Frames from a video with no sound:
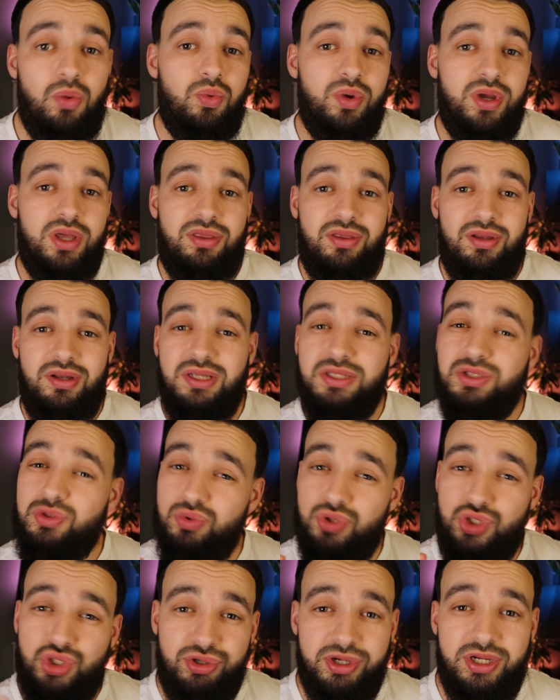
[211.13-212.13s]
with
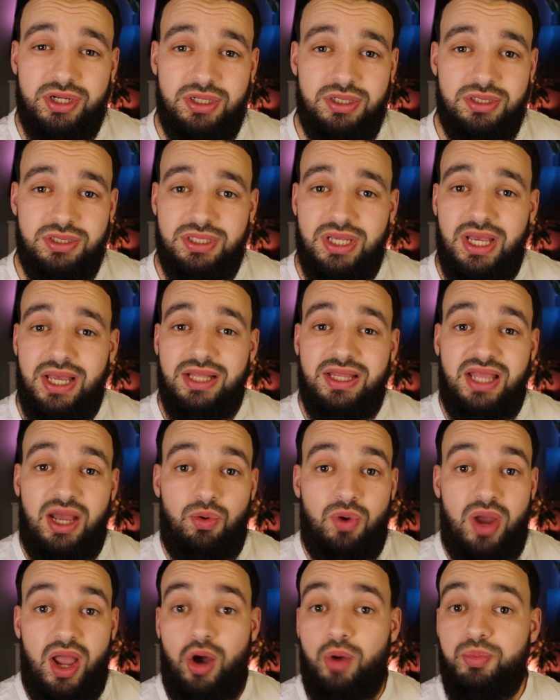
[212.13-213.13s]
little triggers that
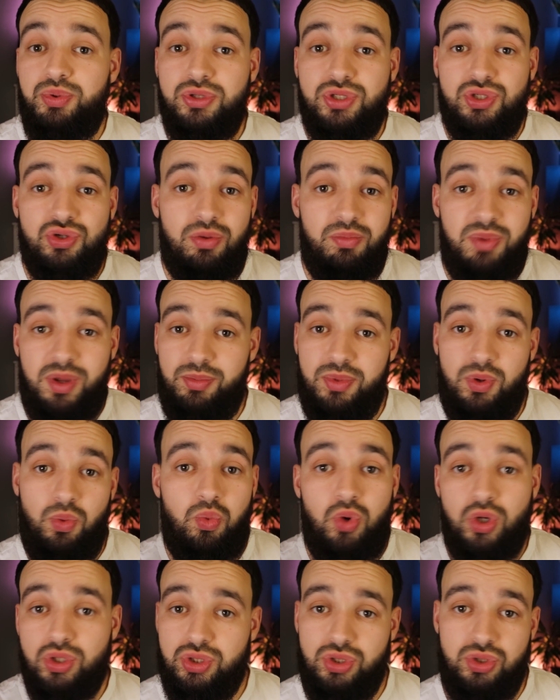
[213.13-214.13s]
will help you to remember
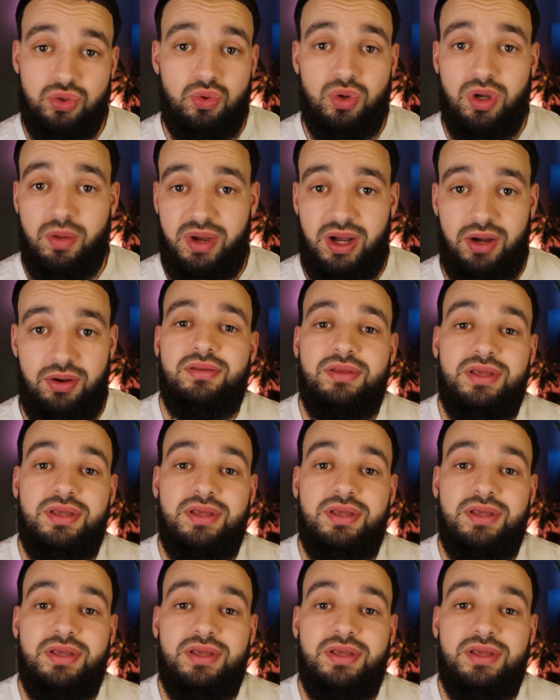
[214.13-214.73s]
what to talk about.